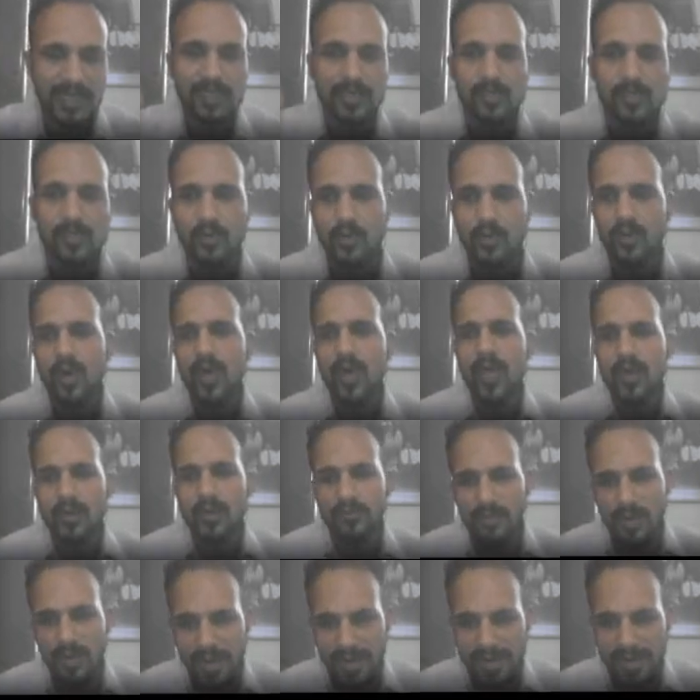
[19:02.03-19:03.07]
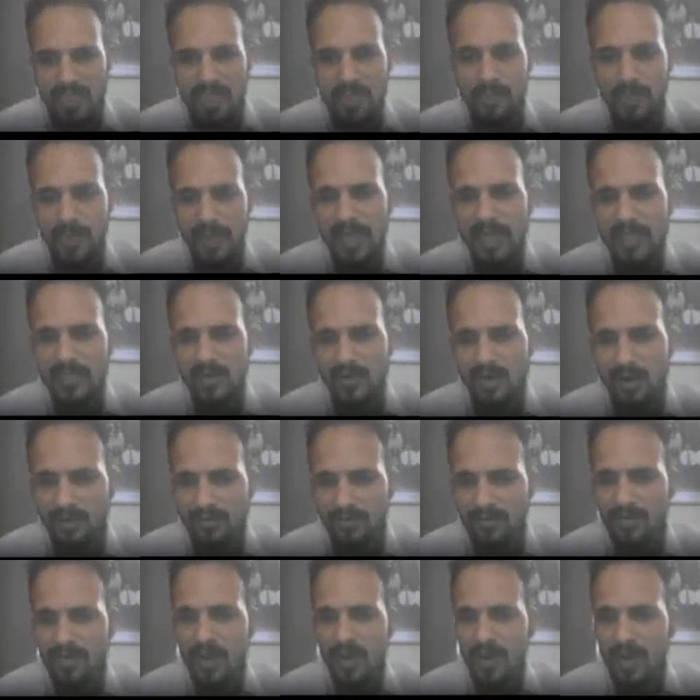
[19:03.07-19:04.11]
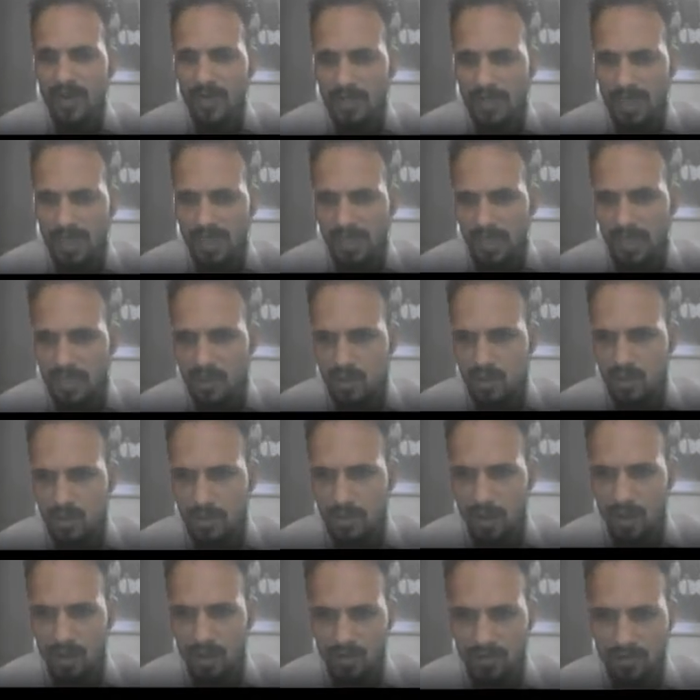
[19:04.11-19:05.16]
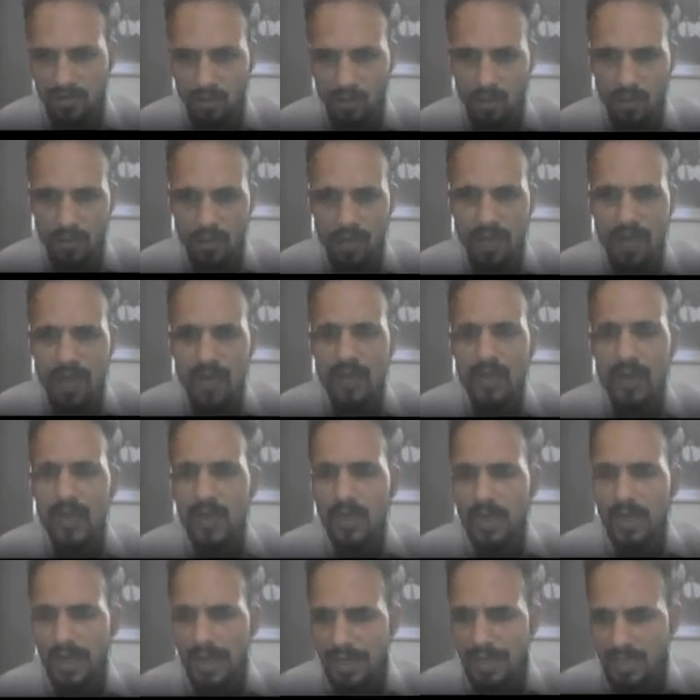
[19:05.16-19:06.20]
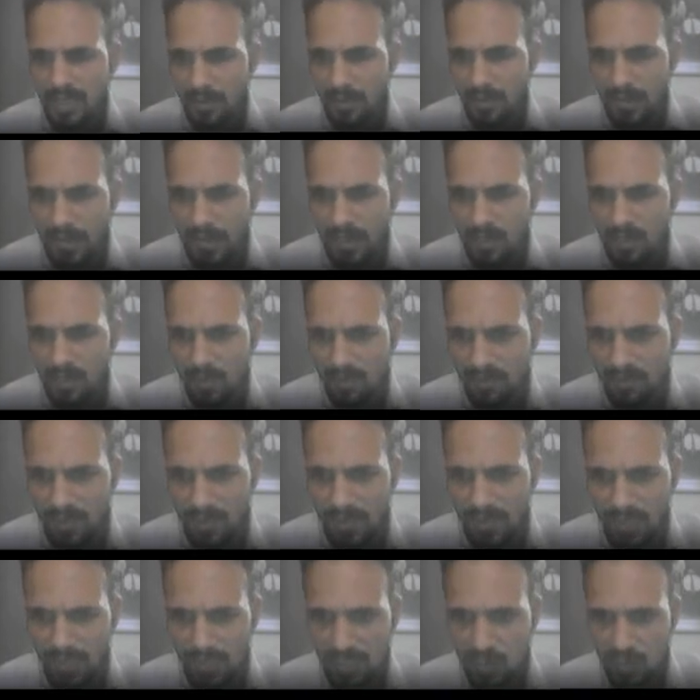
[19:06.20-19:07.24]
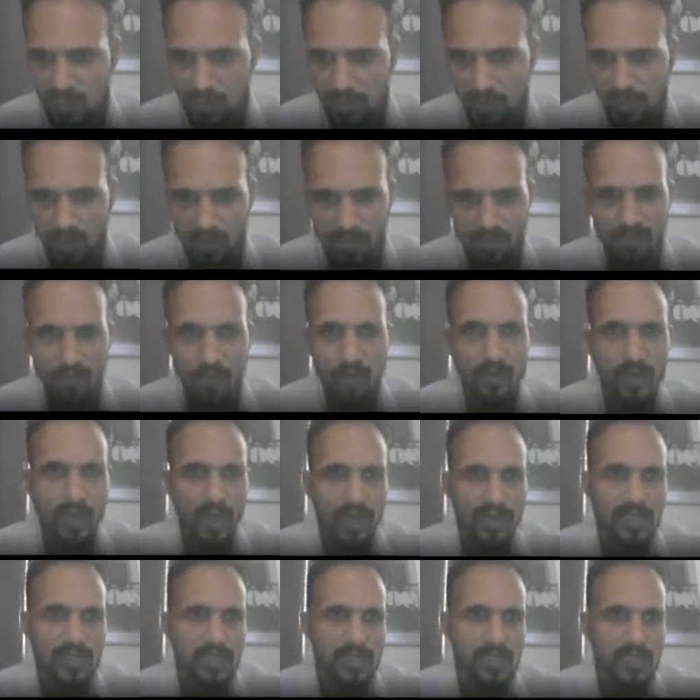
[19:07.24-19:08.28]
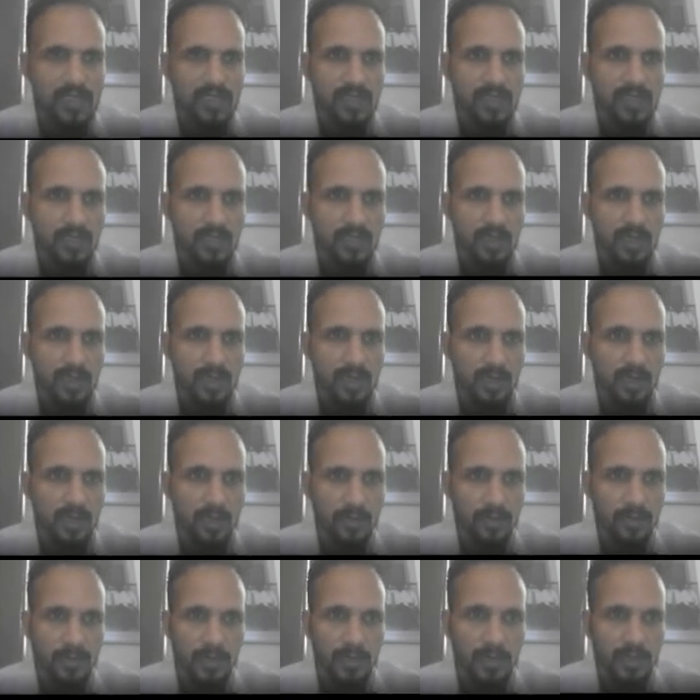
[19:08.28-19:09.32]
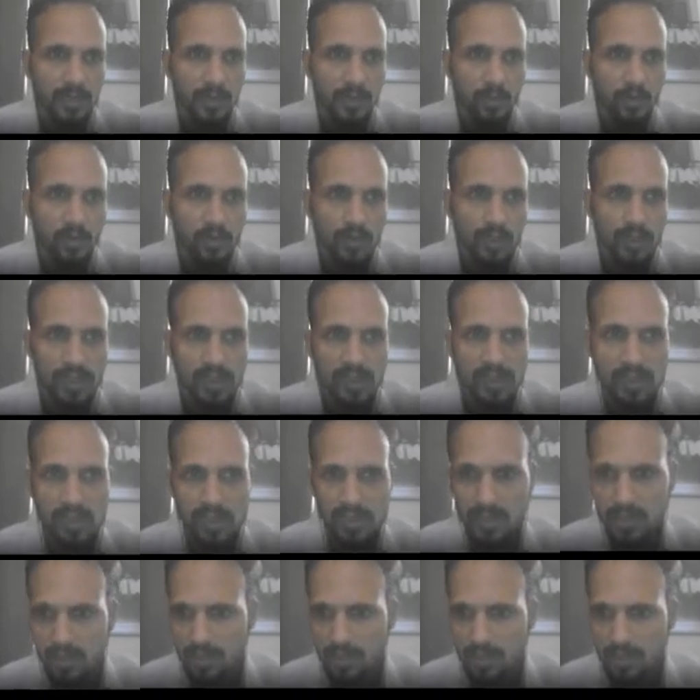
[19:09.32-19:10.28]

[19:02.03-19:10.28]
So at the place of T raised to the power 4, at the place of T raised to the power 4, I just remove this